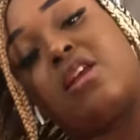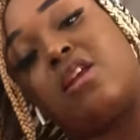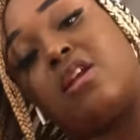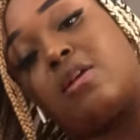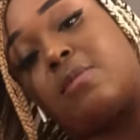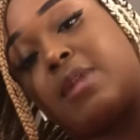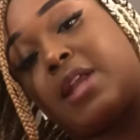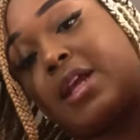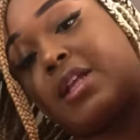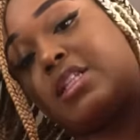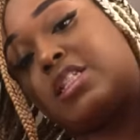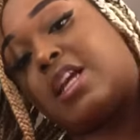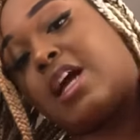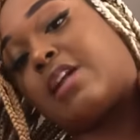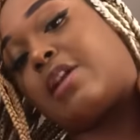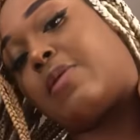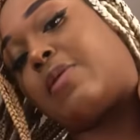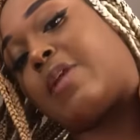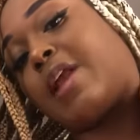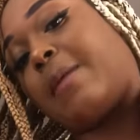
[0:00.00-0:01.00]
Um, ladies, y'all
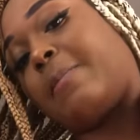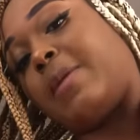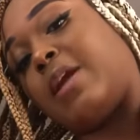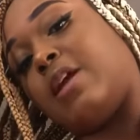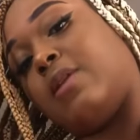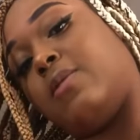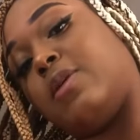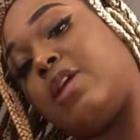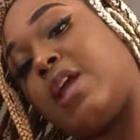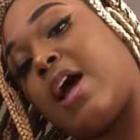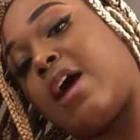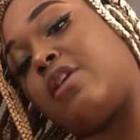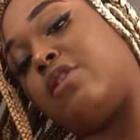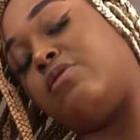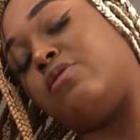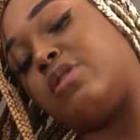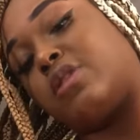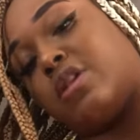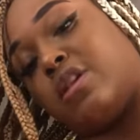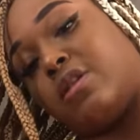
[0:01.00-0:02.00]
know what I mean when y'all
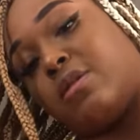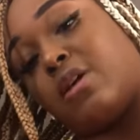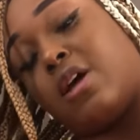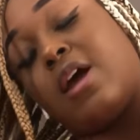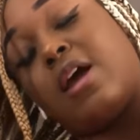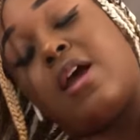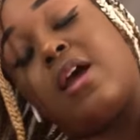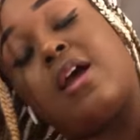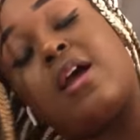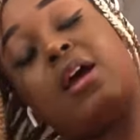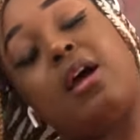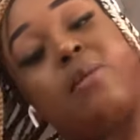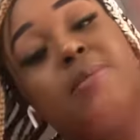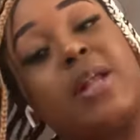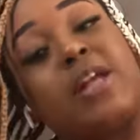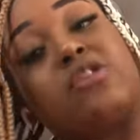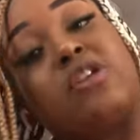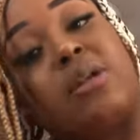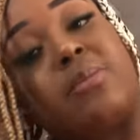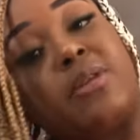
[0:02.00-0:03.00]
use other, I'm
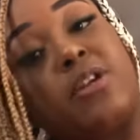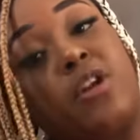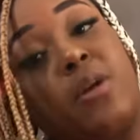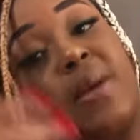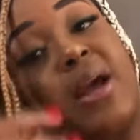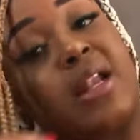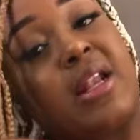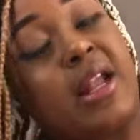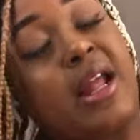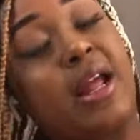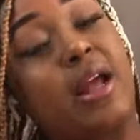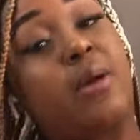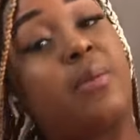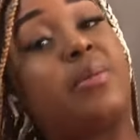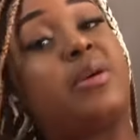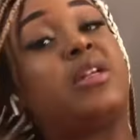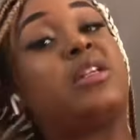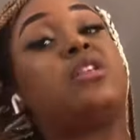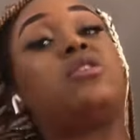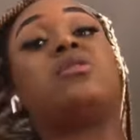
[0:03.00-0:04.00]
not trying to put nobody down,
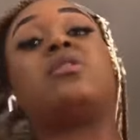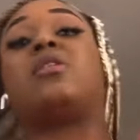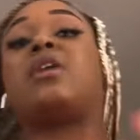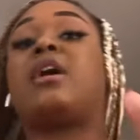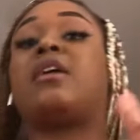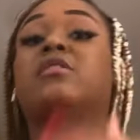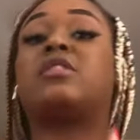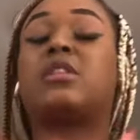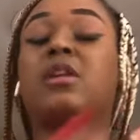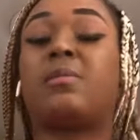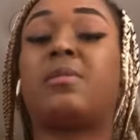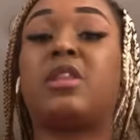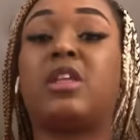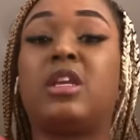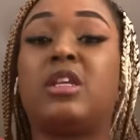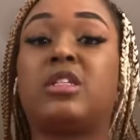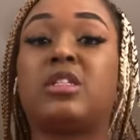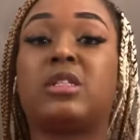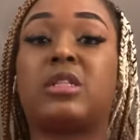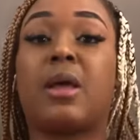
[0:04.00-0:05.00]
but you know how some of
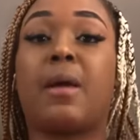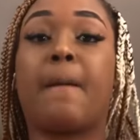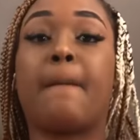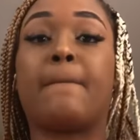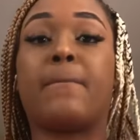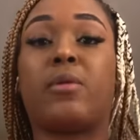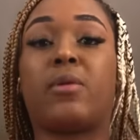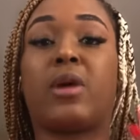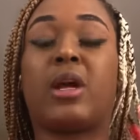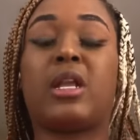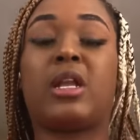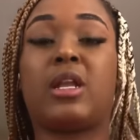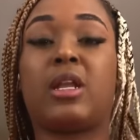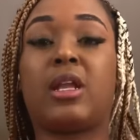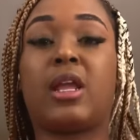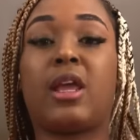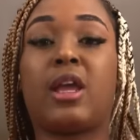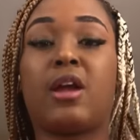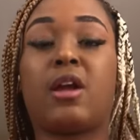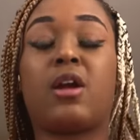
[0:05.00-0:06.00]
these braiding
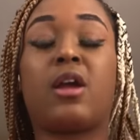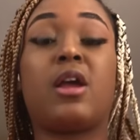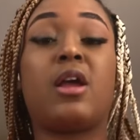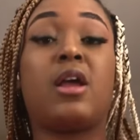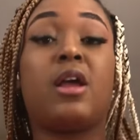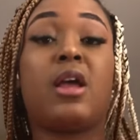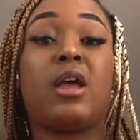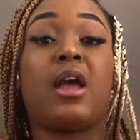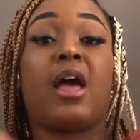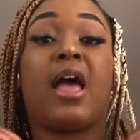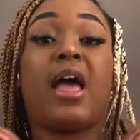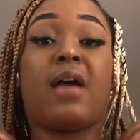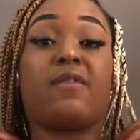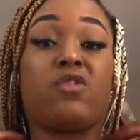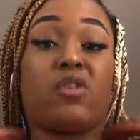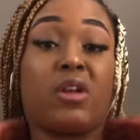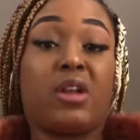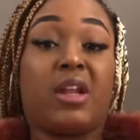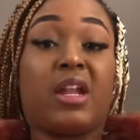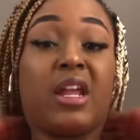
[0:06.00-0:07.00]
hair have
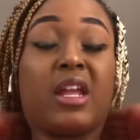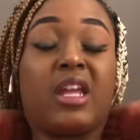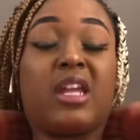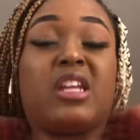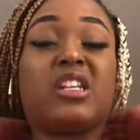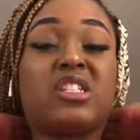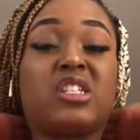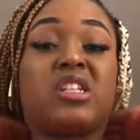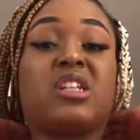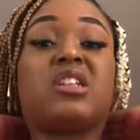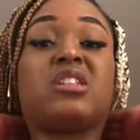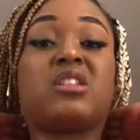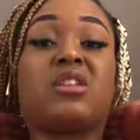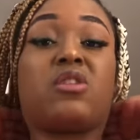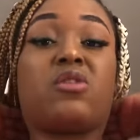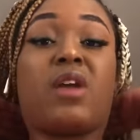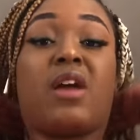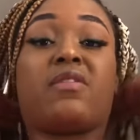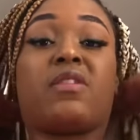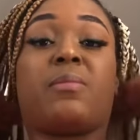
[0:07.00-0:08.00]
your neck itching, so
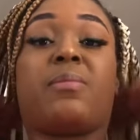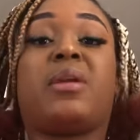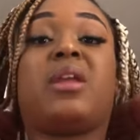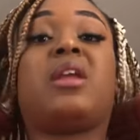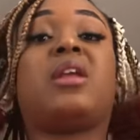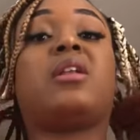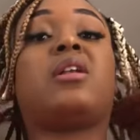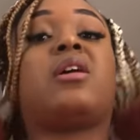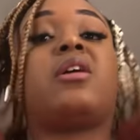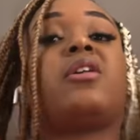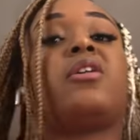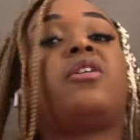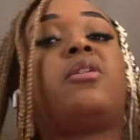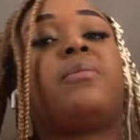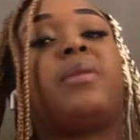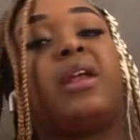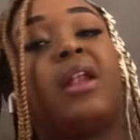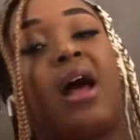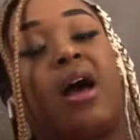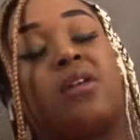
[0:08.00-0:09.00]
you have to pin the hair up
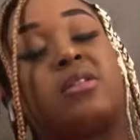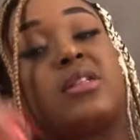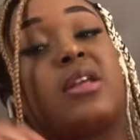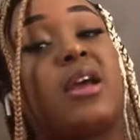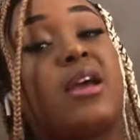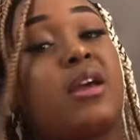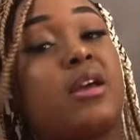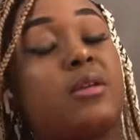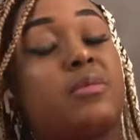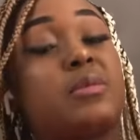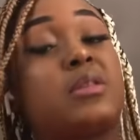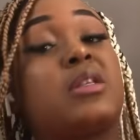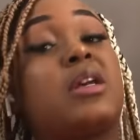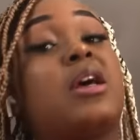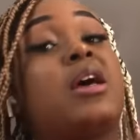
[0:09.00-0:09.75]
at all times.